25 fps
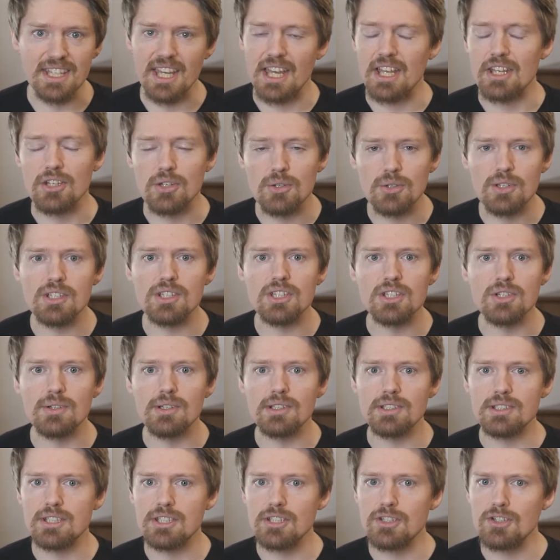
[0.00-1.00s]
and you can do
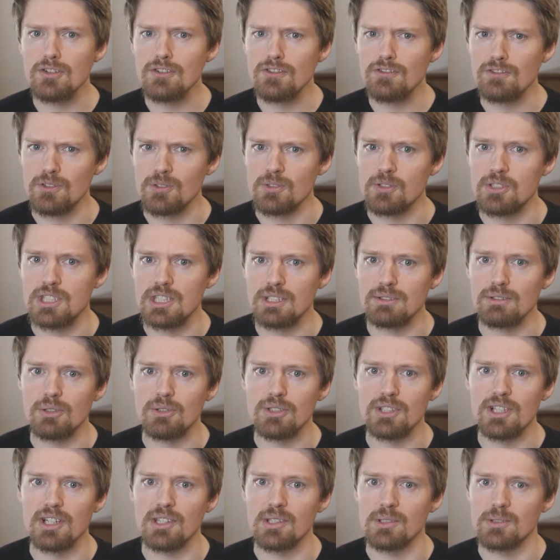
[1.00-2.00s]
it too for
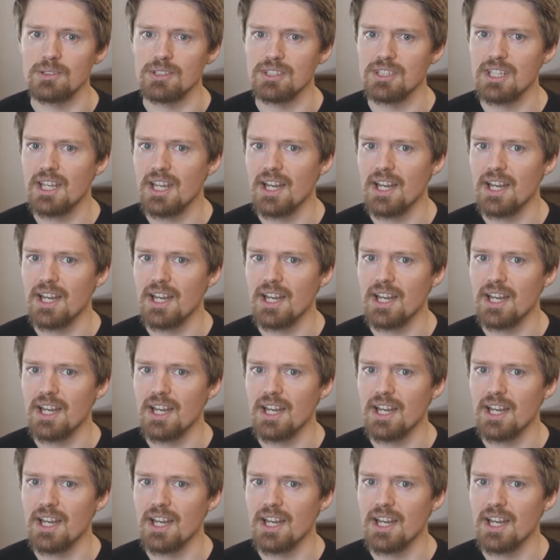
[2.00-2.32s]
$0.